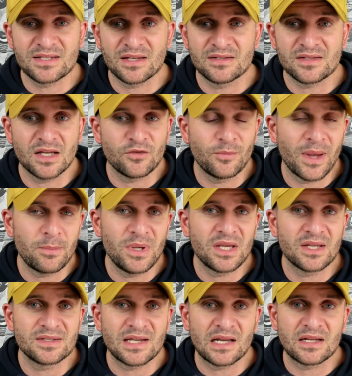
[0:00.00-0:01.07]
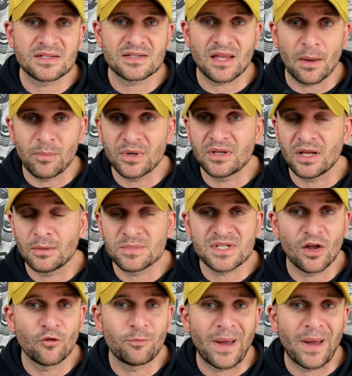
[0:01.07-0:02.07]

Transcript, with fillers: As and see if maybe he can take a step and get himself